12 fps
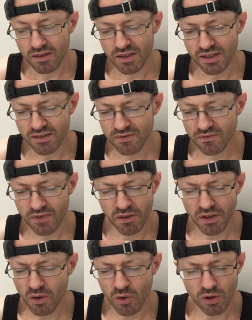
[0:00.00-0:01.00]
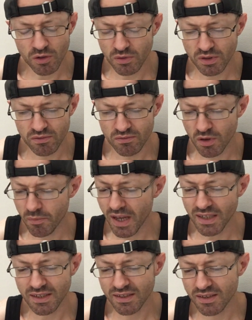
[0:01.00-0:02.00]
this very awkward
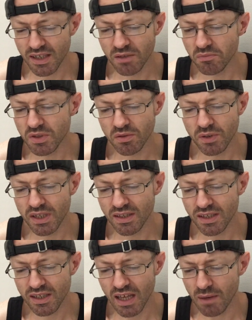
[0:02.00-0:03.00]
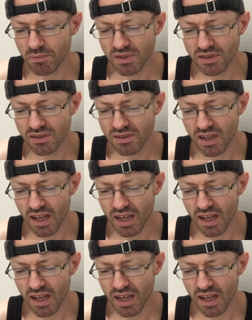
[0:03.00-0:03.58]
romantic scene between the captain